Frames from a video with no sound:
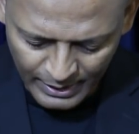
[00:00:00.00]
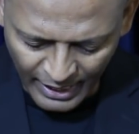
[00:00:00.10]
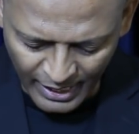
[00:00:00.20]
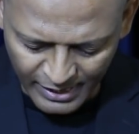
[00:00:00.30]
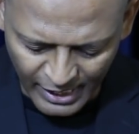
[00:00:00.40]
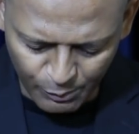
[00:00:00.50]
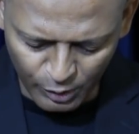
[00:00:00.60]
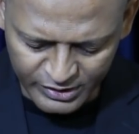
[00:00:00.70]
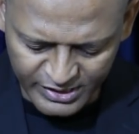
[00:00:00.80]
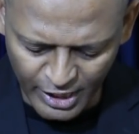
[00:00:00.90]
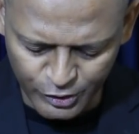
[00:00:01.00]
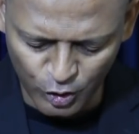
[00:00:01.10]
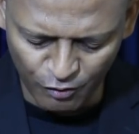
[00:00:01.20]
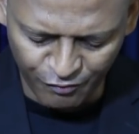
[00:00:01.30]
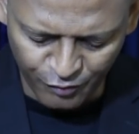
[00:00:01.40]
And anyone who says,
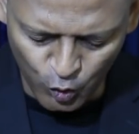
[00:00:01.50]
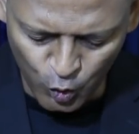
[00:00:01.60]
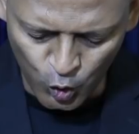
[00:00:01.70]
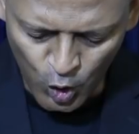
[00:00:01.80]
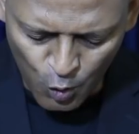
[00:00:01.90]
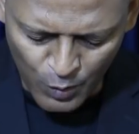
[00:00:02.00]
you fool,